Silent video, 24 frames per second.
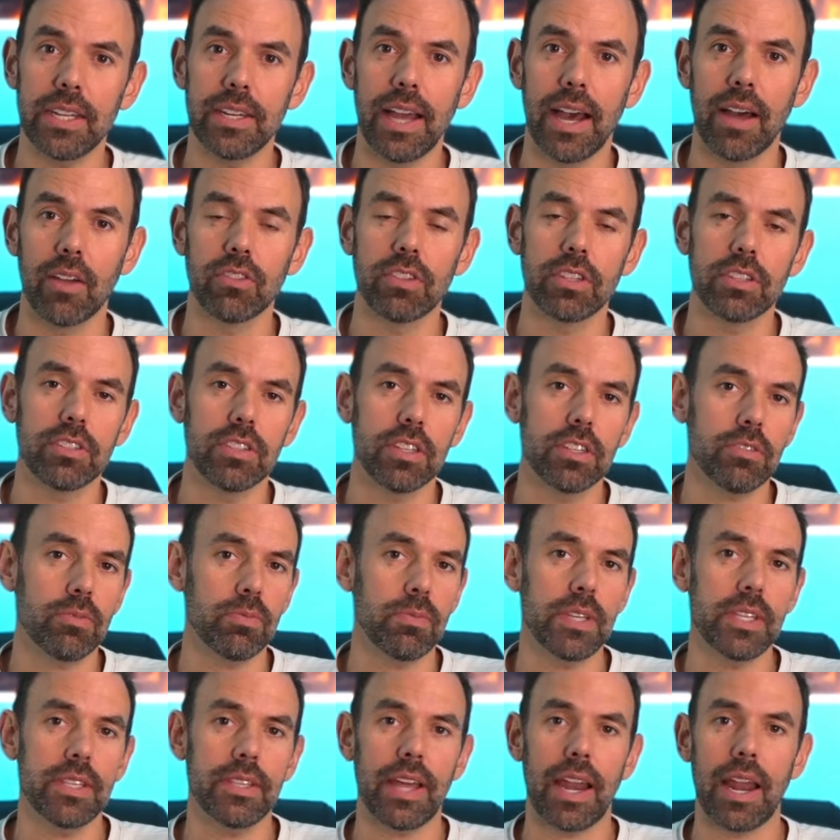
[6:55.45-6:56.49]
Now, does this
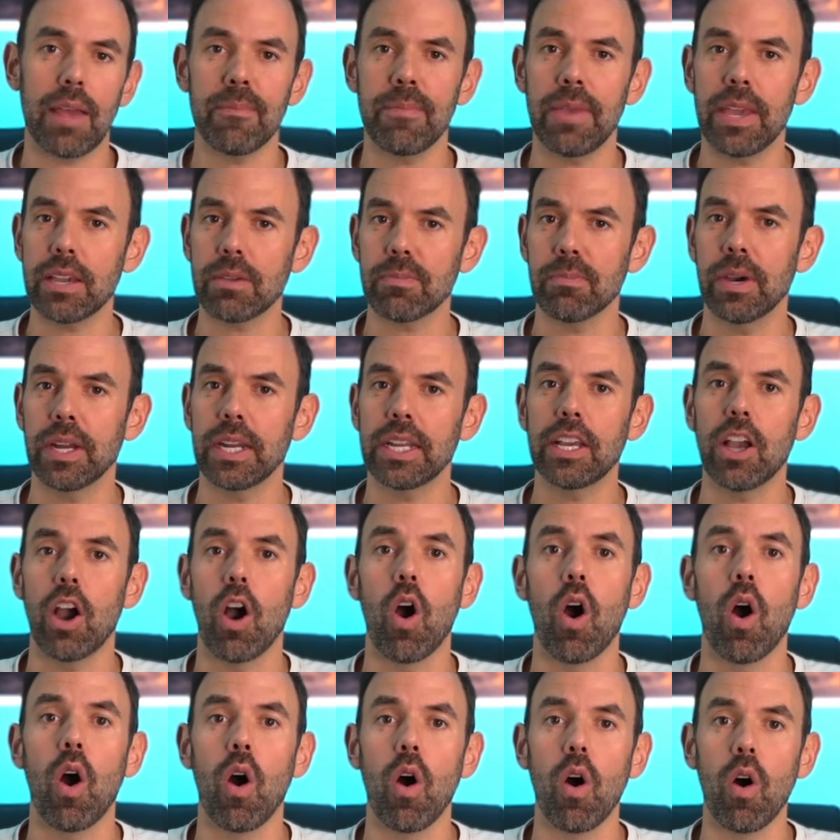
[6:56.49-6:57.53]
mean that I make money
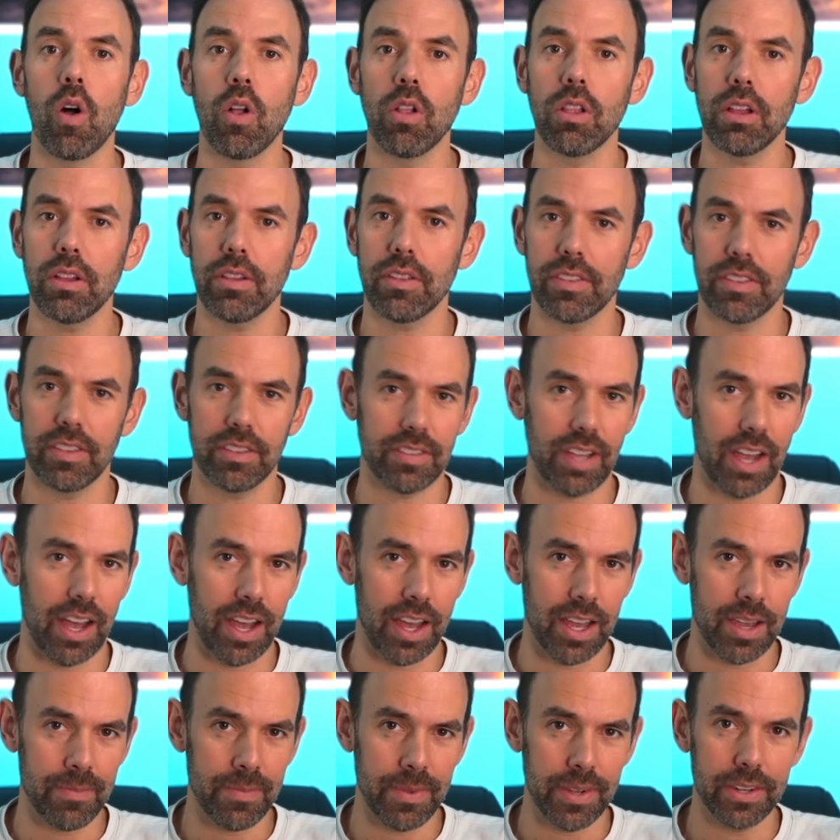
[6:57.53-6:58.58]
all the
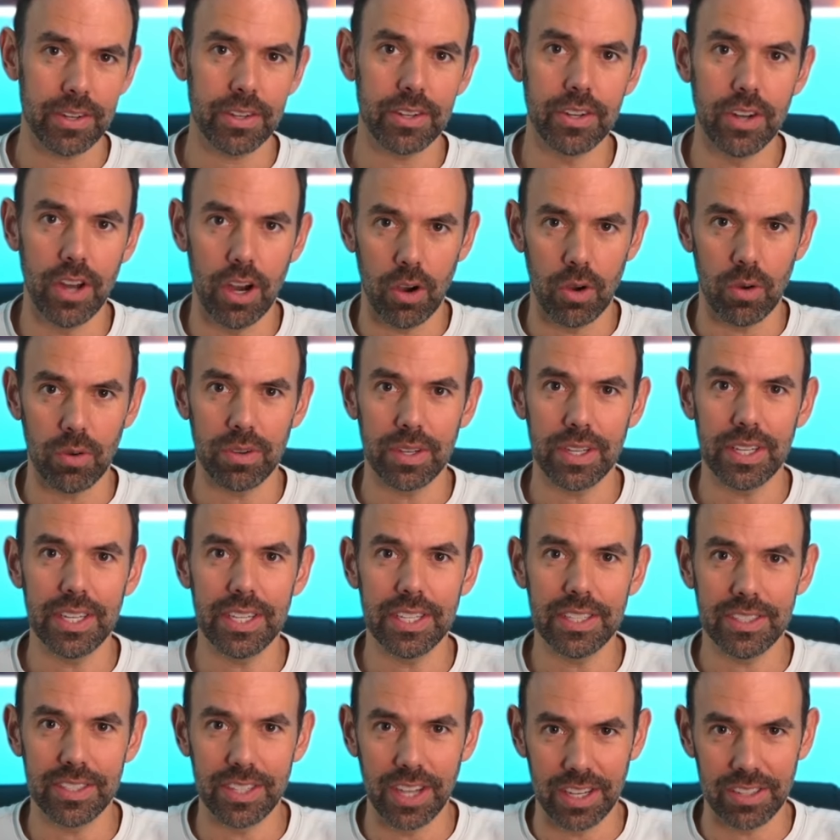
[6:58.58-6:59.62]
time? No,
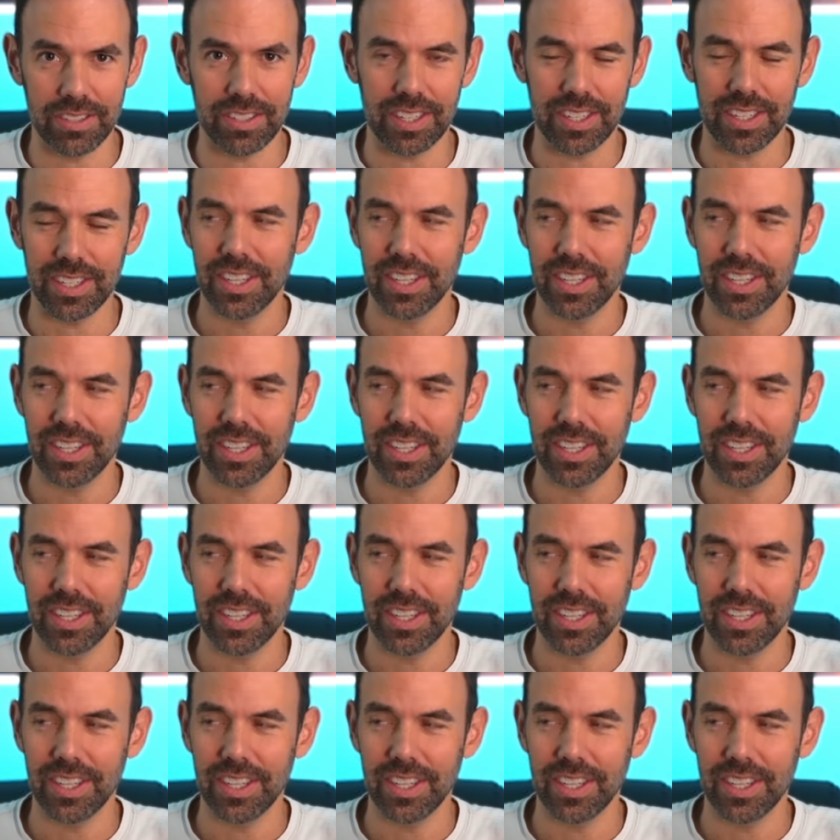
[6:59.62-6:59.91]
it doesn't.